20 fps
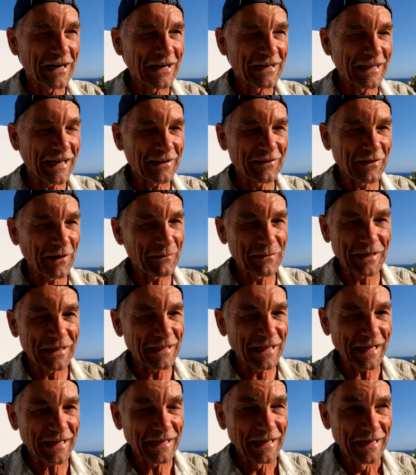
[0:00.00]
That's
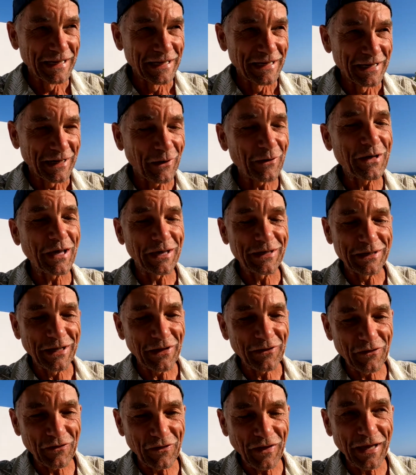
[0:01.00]
something that, okay, it
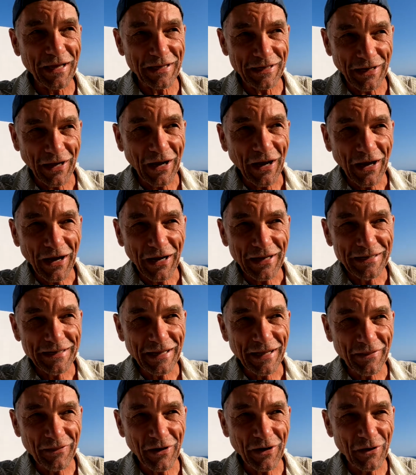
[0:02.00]
does say it
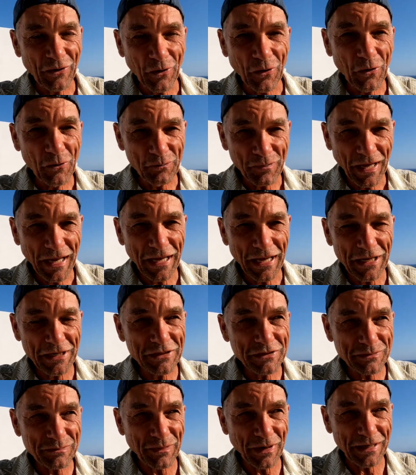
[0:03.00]
on their
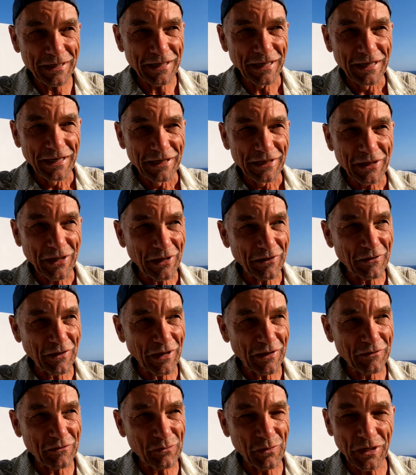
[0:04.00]
homepage, but
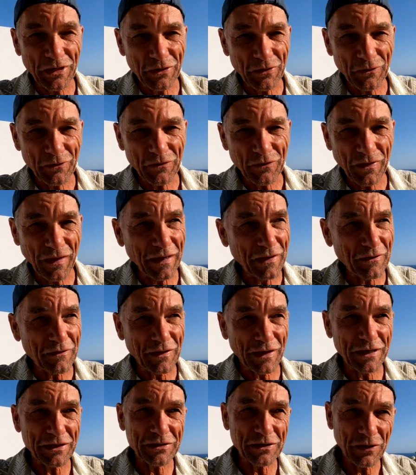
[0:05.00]
it's one of those things
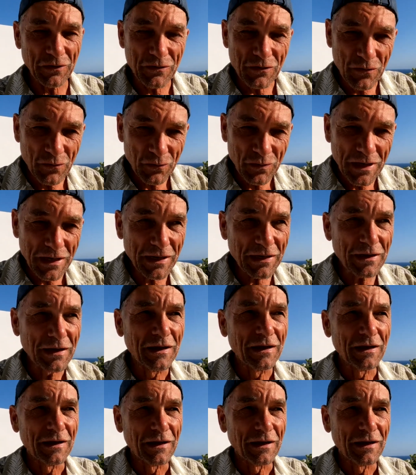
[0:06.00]
that until you really